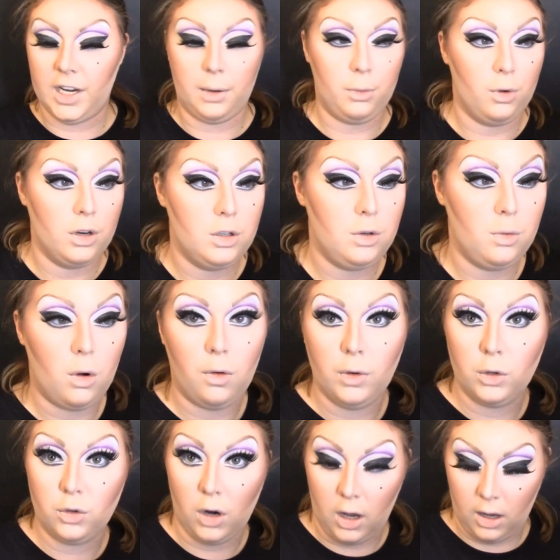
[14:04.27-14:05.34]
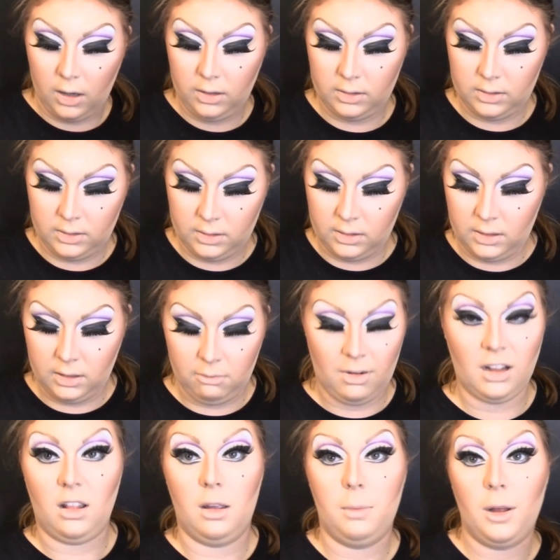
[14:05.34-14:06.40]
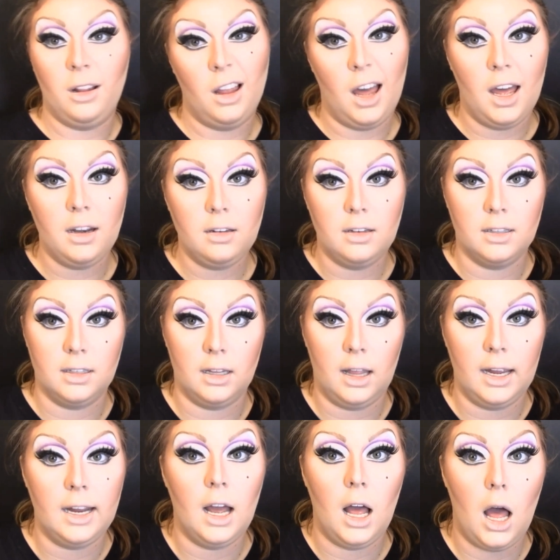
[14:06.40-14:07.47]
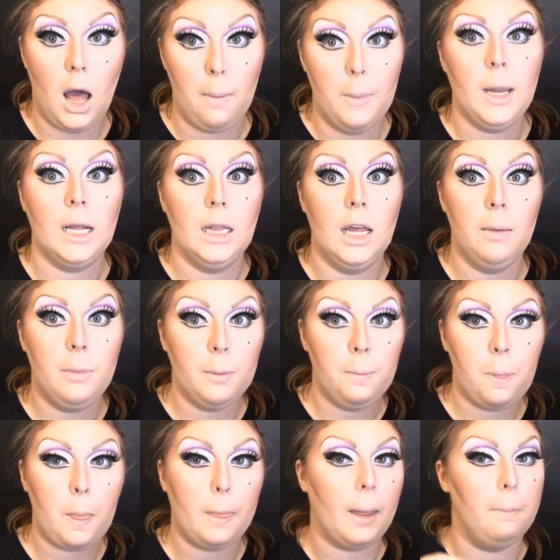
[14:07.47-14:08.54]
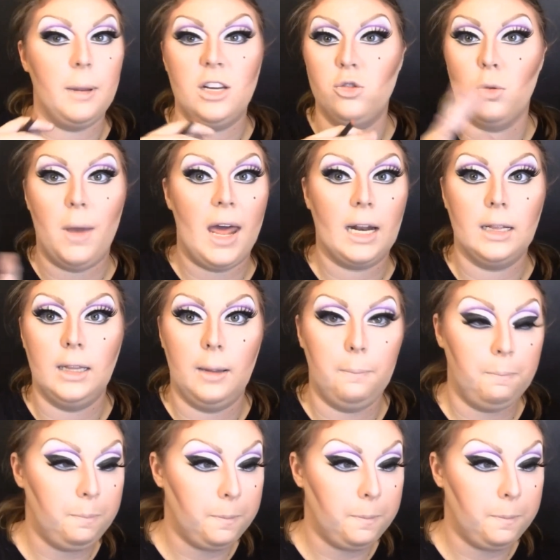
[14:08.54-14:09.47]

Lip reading: I'm going to overdraw my lip a lot because I like a big lip, big dramatic lip.